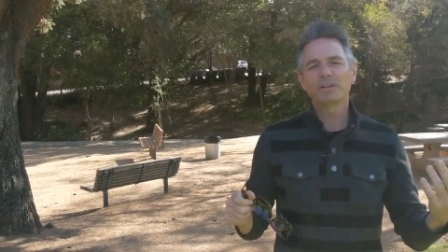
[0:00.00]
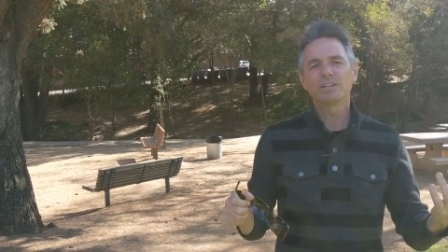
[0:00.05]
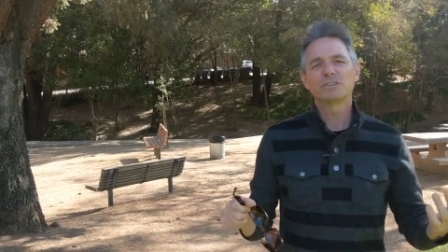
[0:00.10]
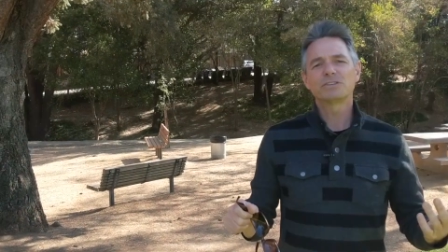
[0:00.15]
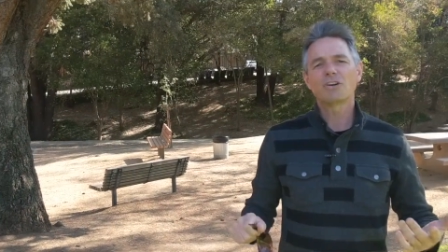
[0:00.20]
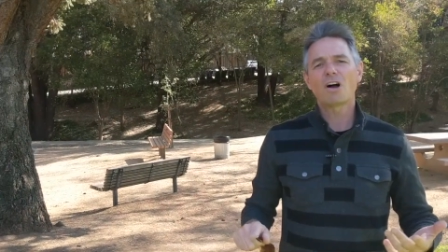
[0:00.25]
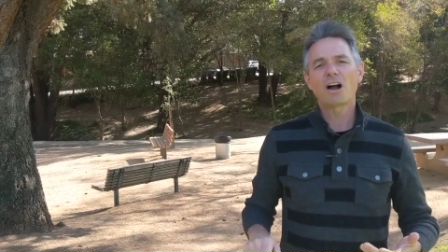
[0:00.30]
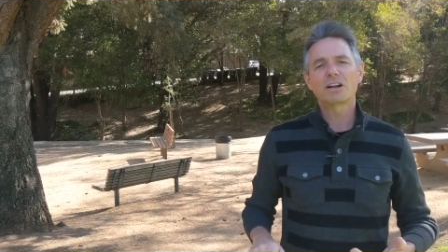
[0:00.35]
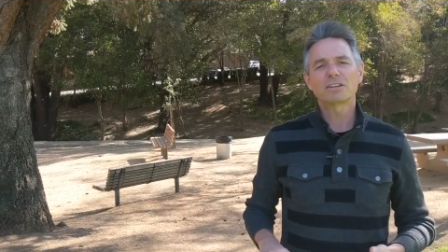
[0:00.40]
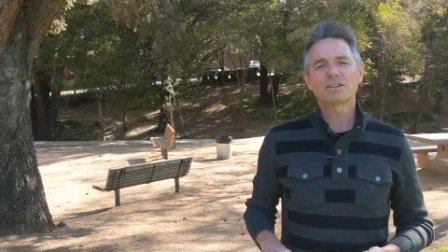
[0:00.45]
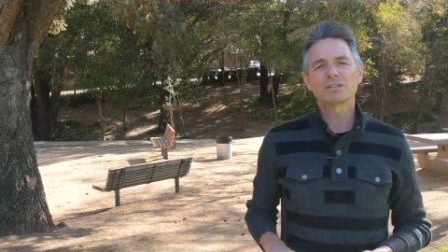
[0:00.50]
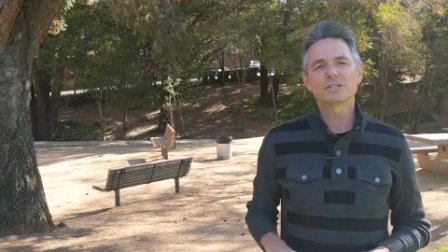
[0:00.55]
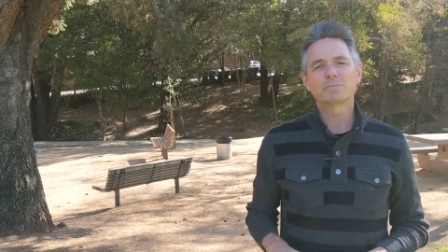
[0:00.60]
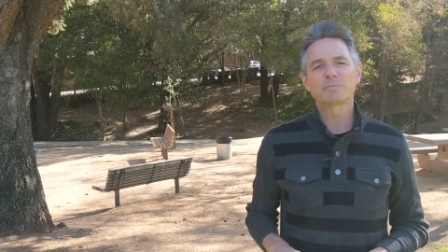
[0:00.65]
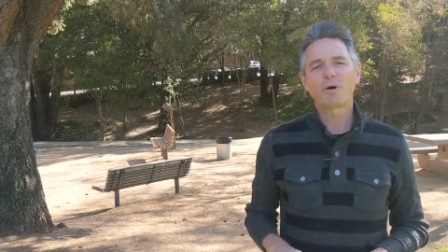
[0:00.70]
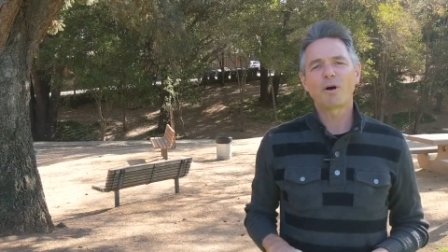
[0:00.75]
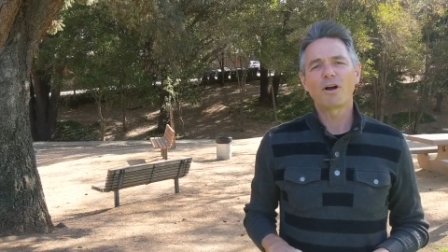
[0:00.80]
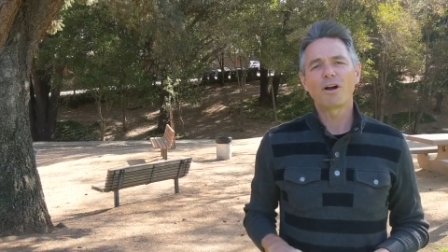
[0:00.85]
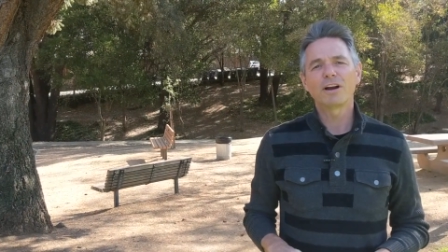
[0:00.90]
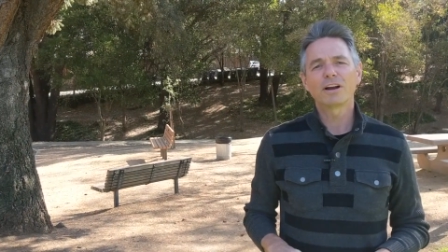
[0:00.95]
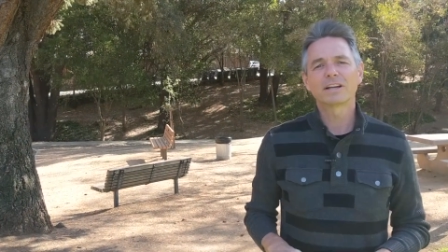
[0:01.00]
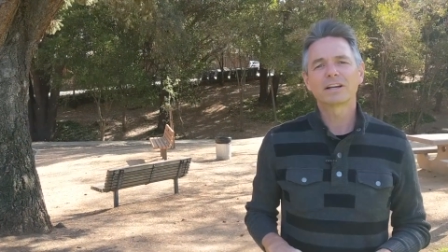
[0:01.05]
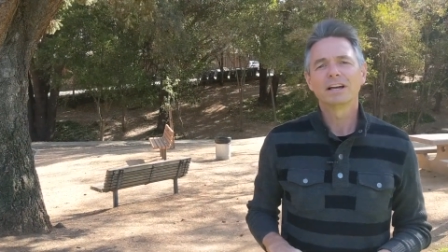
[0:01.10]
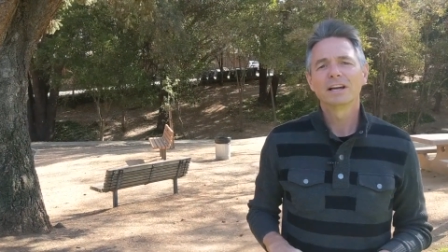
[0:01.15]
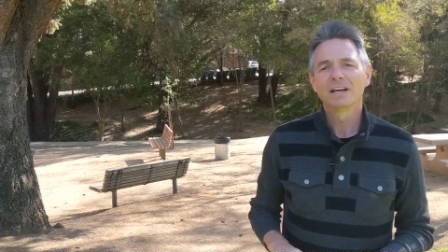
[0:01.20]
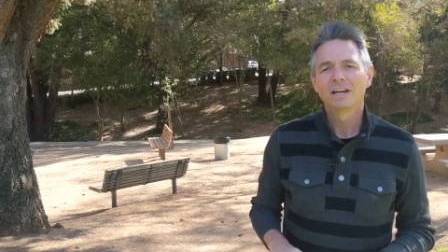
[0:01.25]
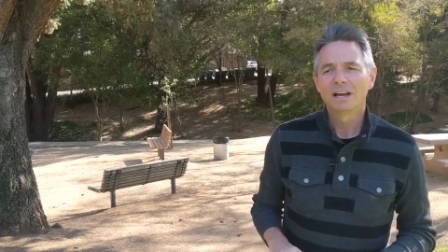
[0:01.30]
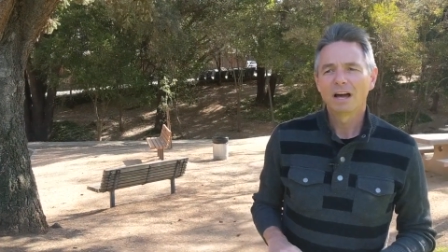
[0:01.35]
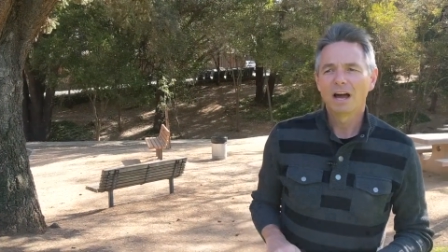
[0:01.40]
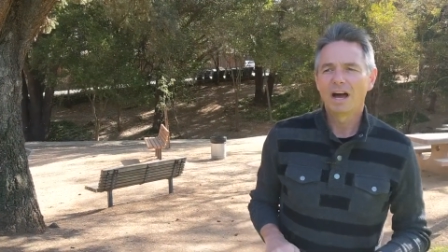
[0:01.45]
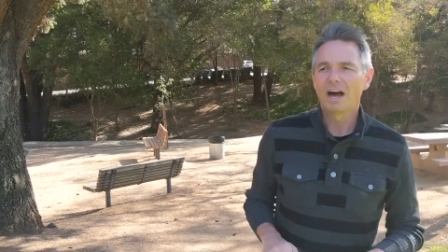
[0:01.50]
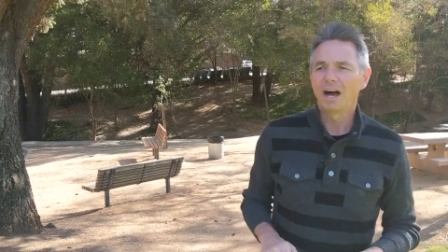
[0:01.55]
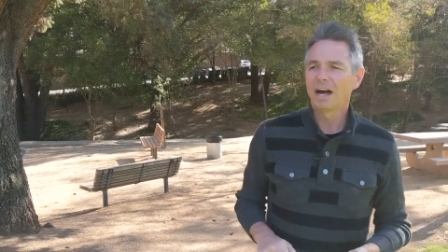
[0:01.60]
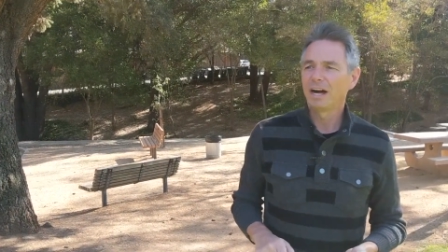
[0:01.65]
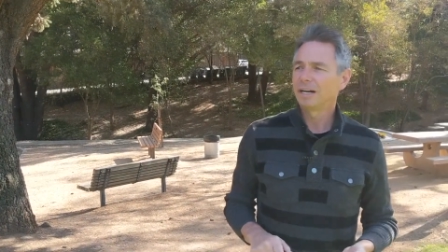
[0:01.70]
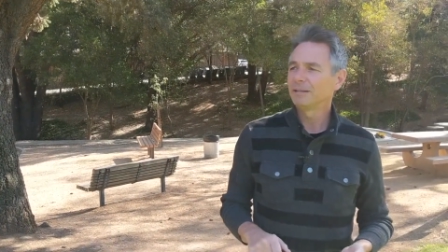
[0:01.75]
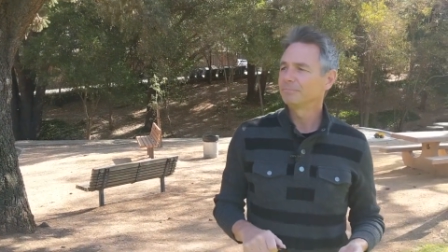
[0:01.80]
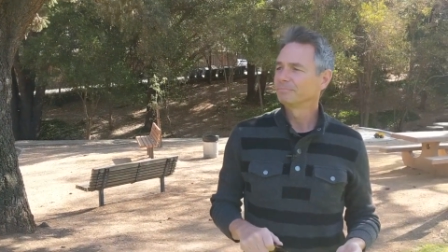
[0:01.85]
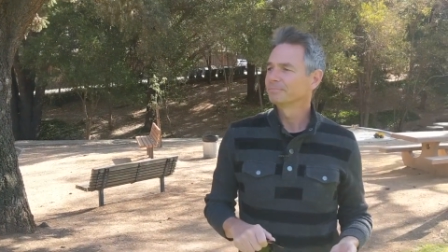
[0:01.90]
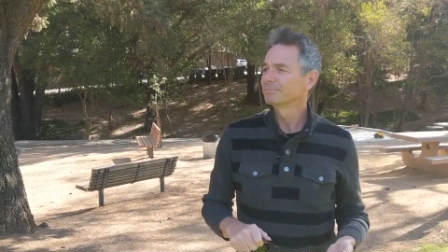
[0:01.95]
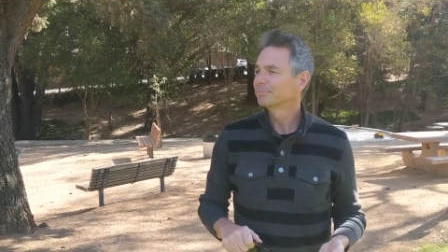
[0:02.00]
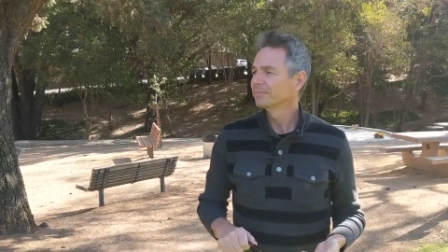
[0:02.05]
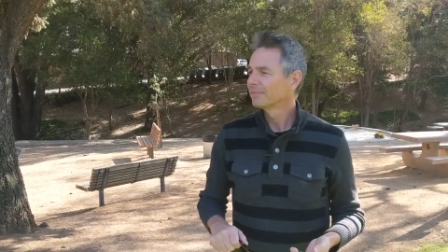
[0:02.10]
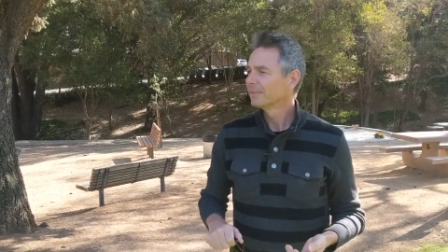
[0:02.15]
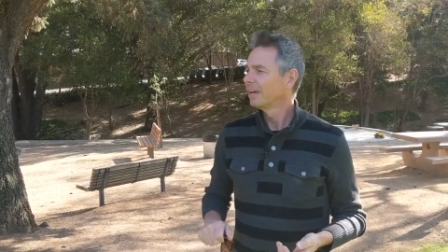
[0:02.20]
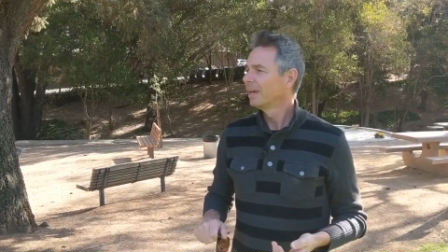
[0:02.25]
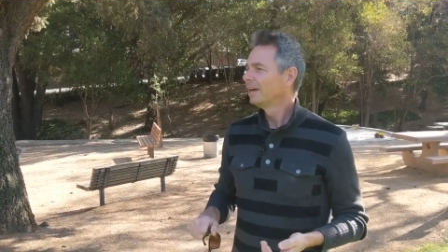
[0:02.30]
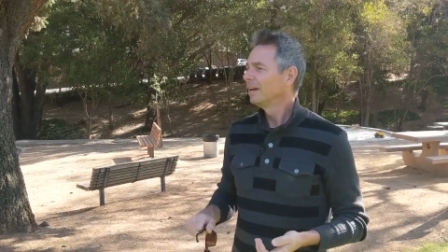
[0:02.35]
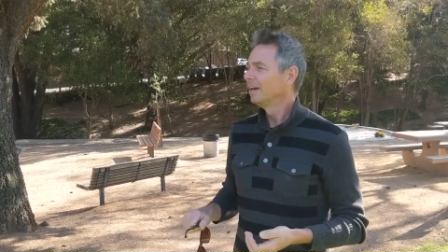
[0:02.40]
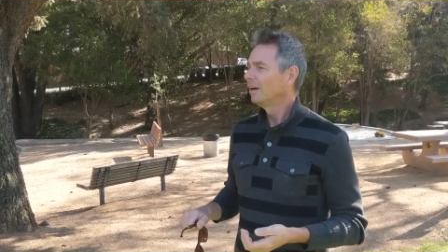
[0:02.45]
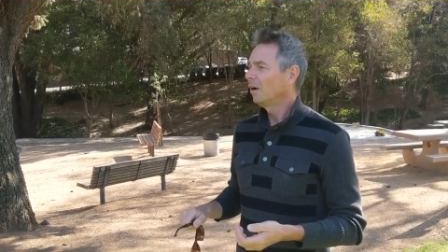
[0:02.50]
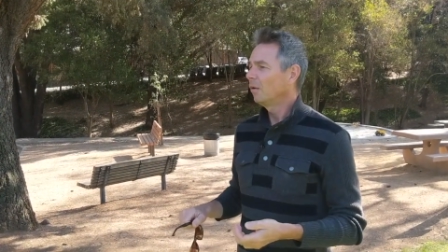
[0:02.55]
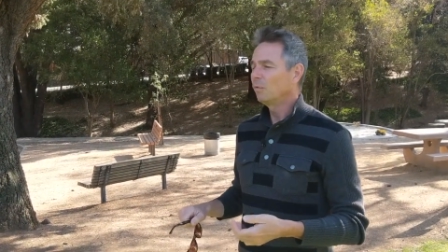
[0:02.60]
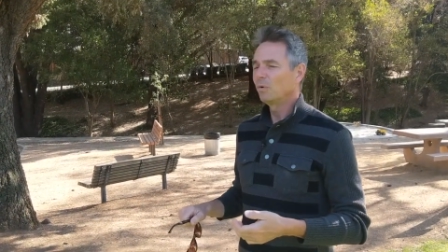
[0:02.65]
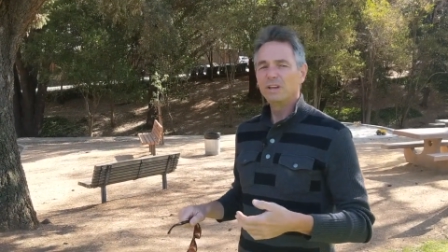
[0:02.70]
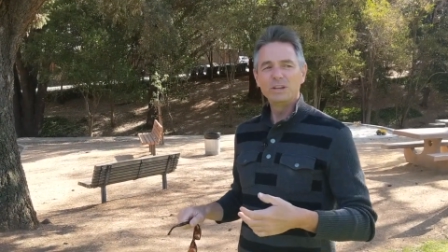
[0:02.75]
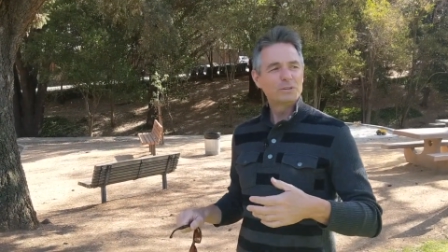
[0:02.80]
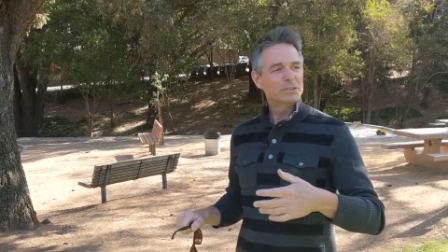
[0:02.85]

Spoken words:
bring your dog to this park. We